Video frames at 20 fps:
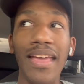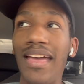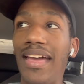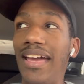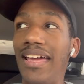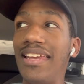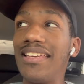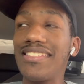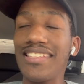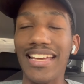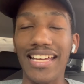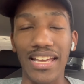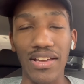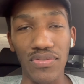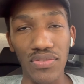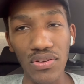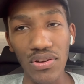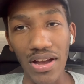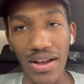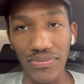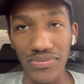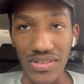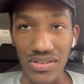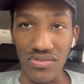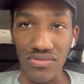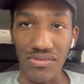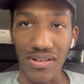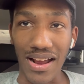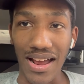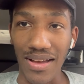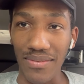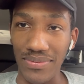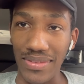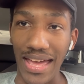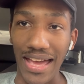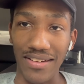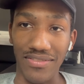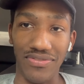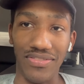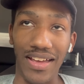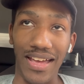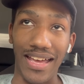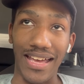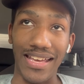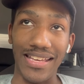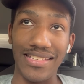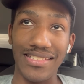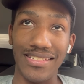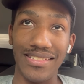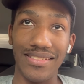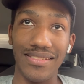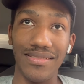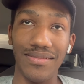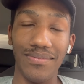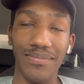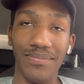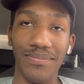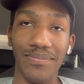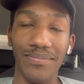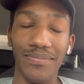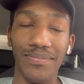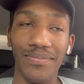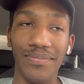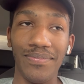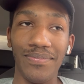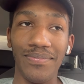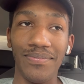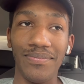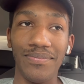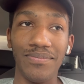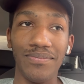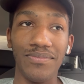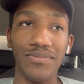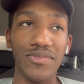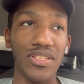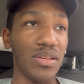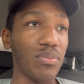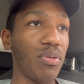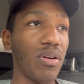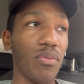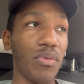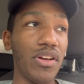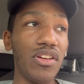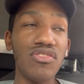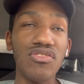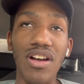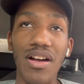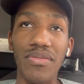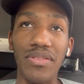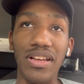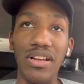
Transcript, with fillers: And it's like if you have to drive that fast to the point where you're driving